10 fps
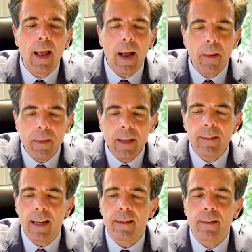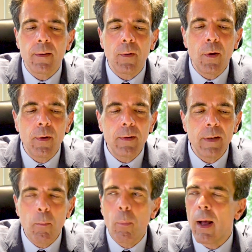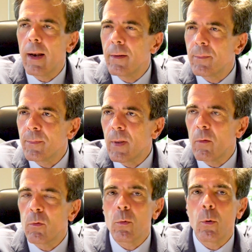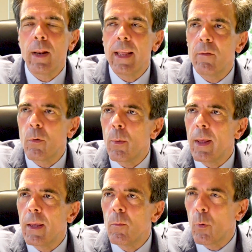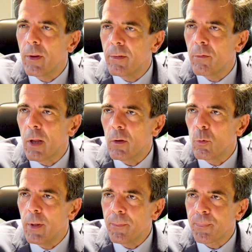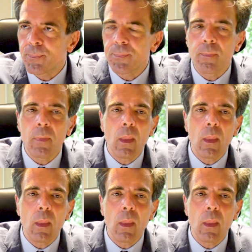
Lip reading: I think that Nepal is really a very impressive country. Mm-hmm.